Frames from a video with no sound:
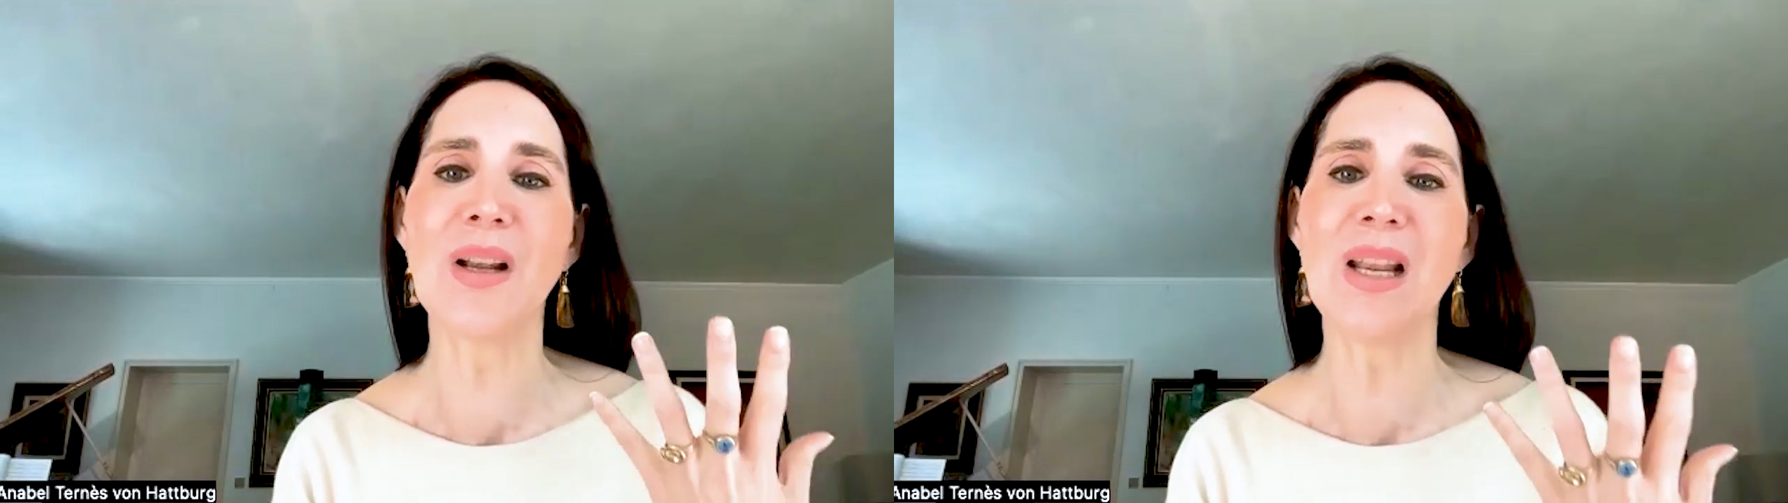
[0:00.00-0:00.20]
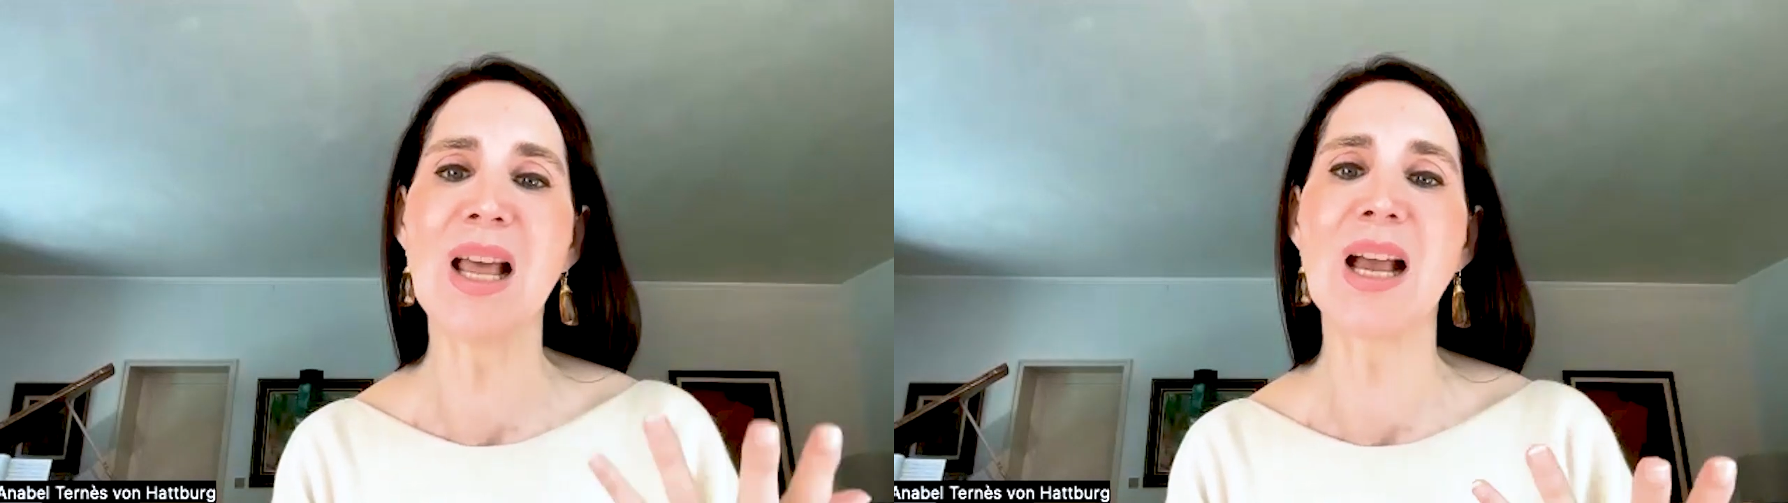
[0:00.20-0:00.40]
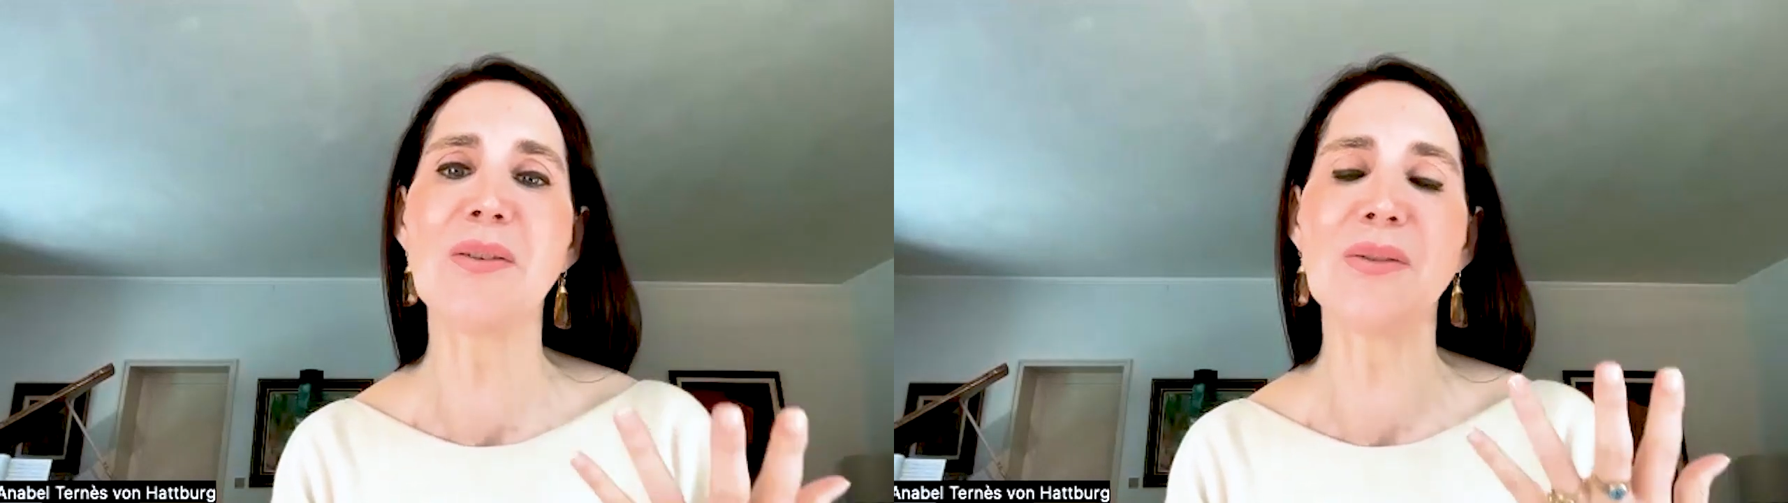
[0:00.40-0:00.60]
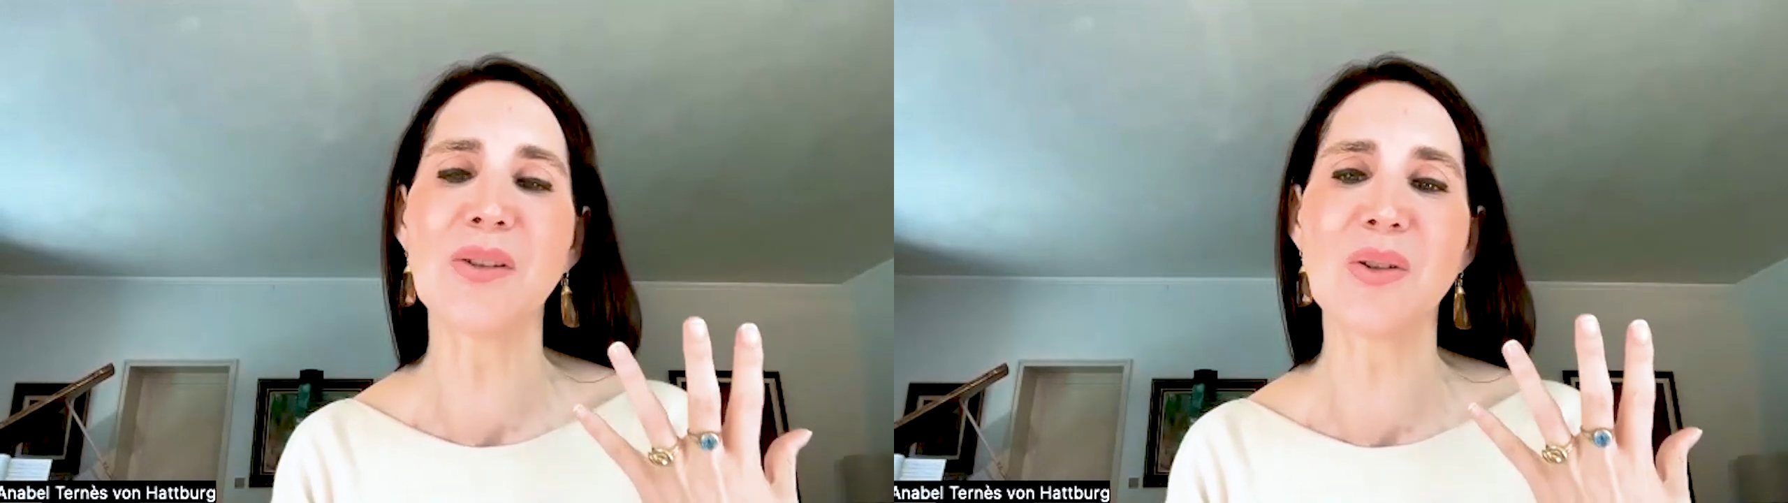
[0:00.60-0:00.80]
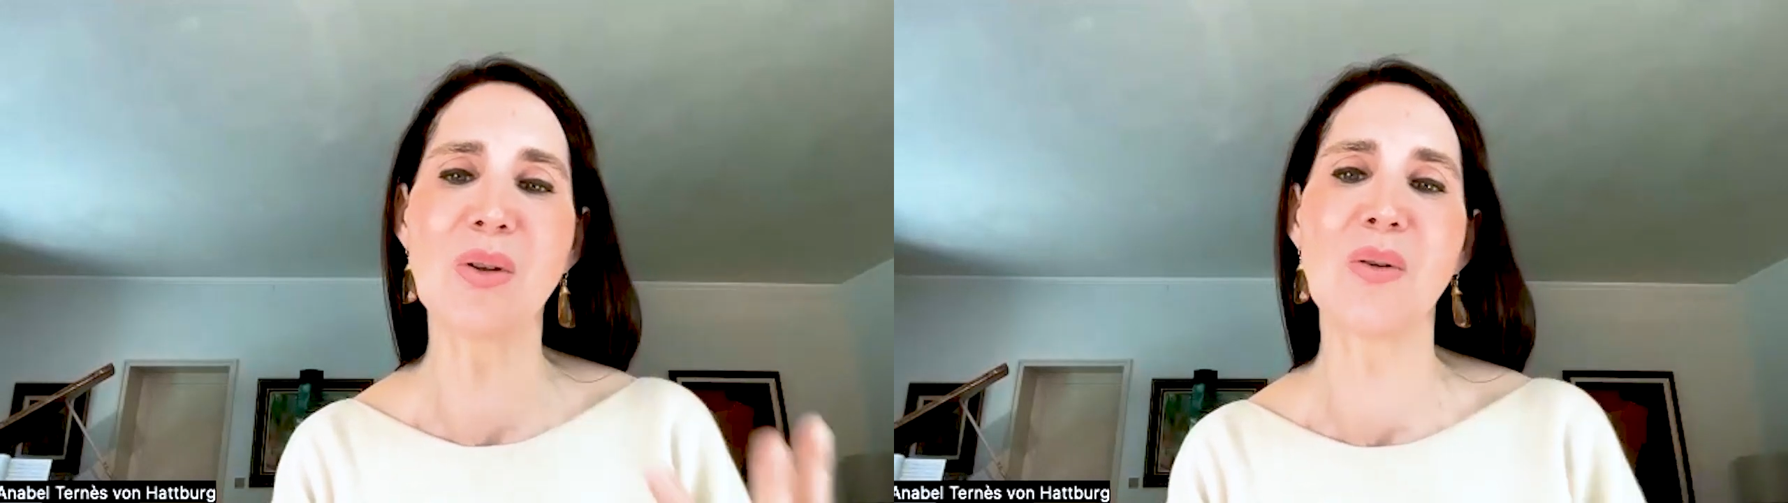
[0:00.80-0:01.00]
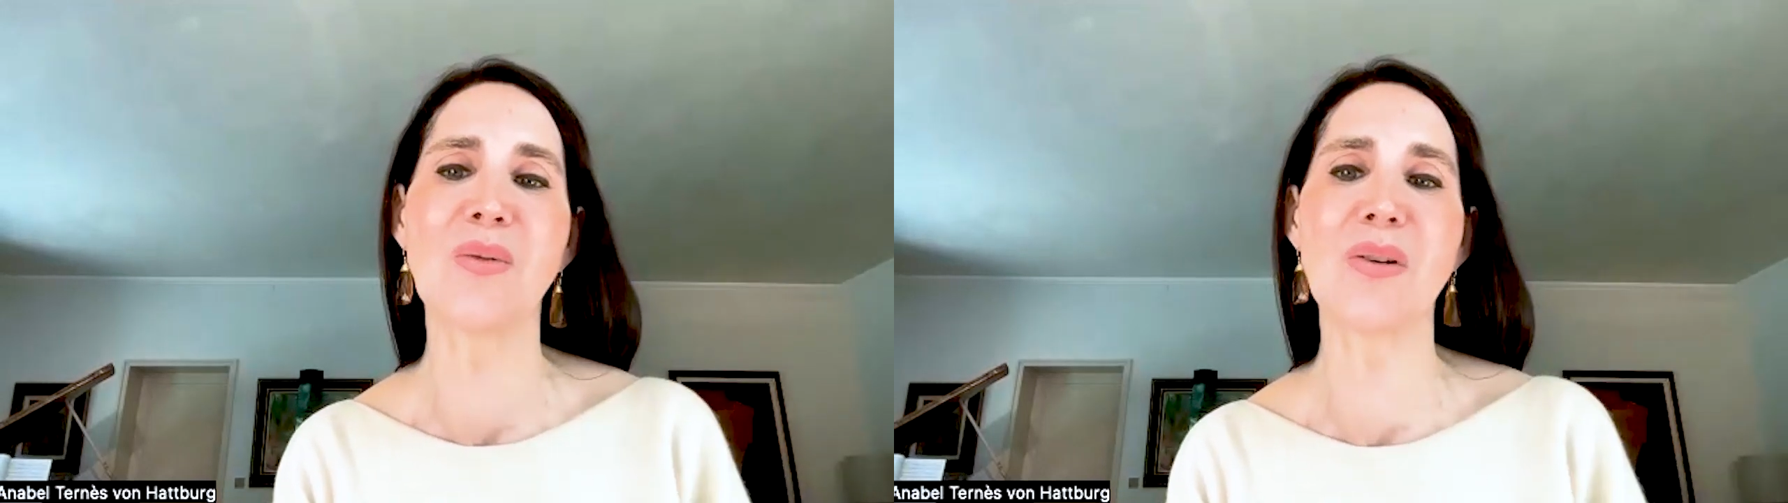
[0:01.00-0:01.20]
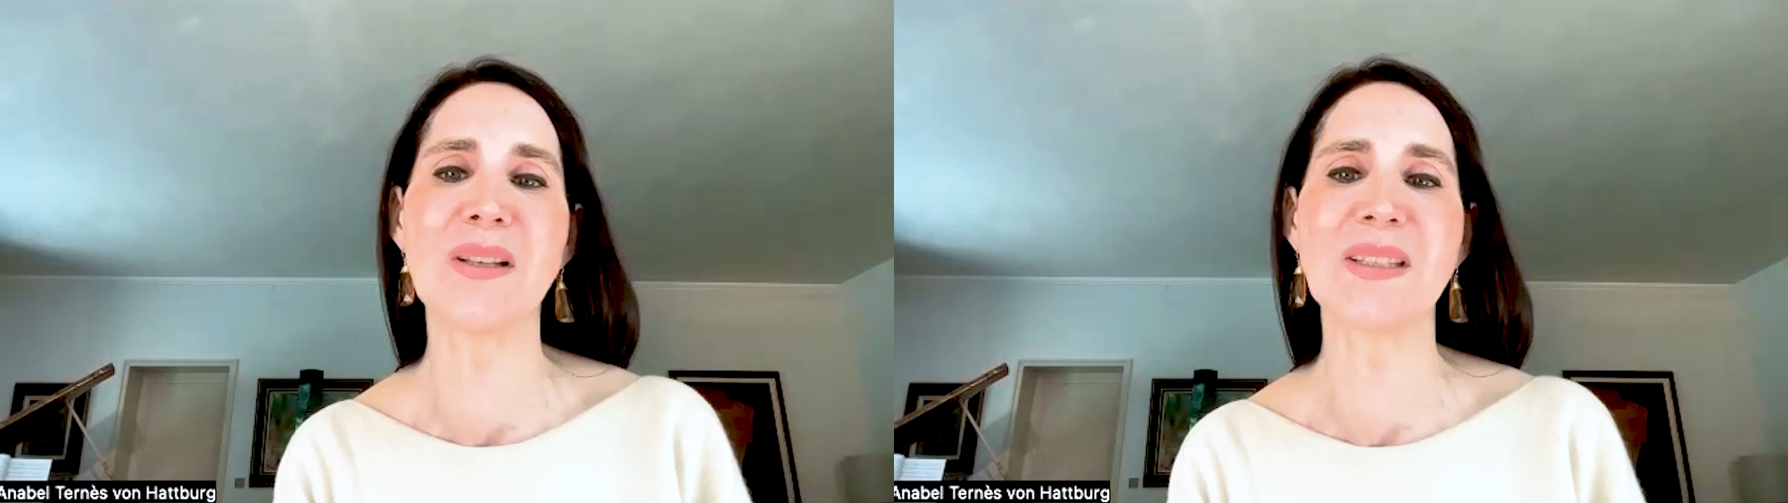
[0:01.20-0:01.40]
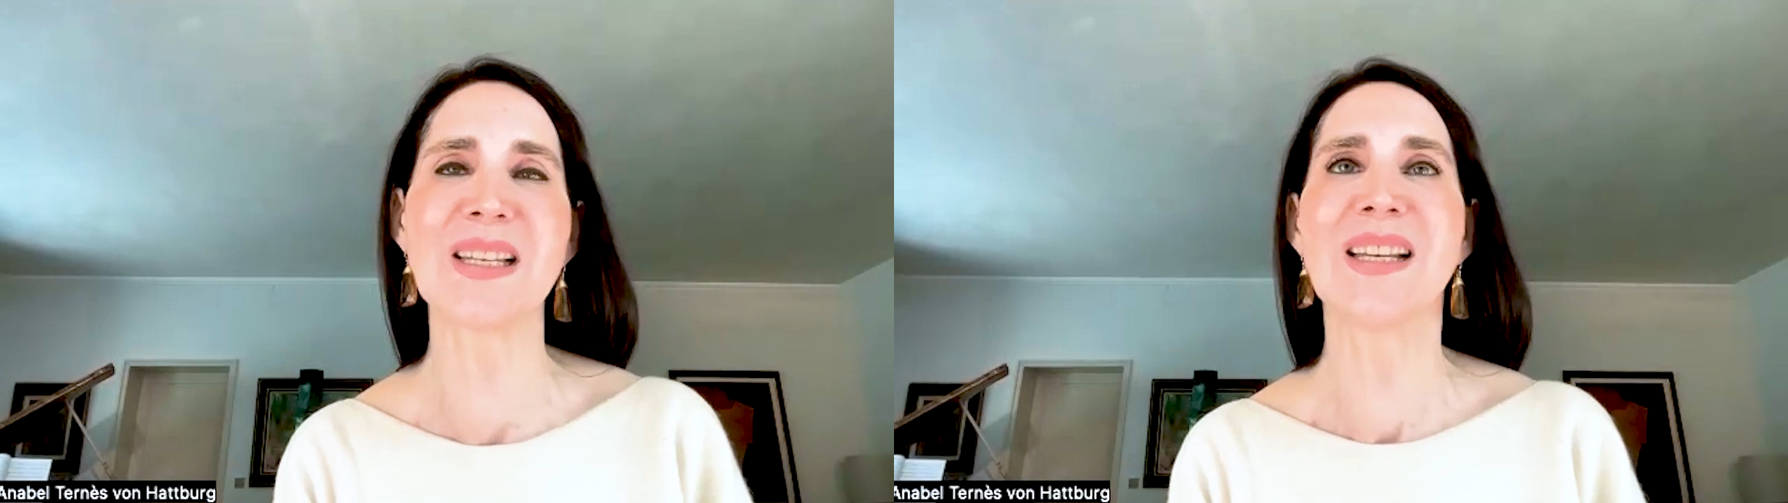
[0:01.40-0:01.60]
life to the
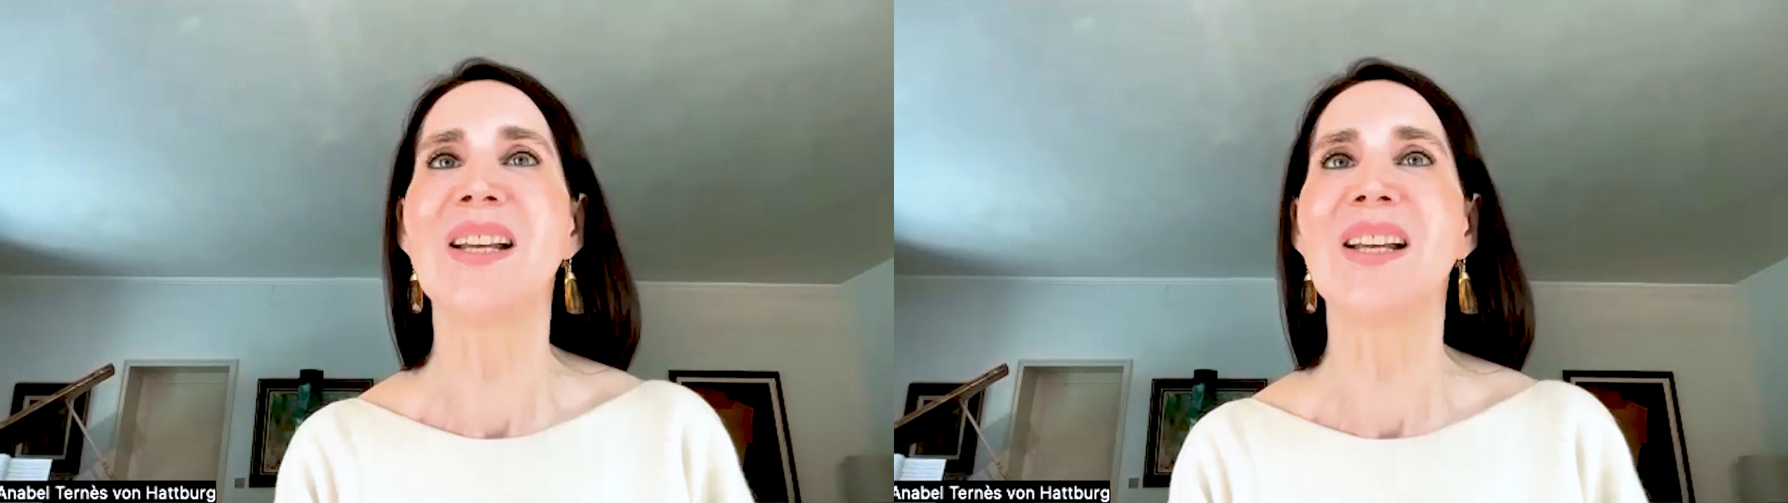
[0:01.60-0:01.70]
fullest.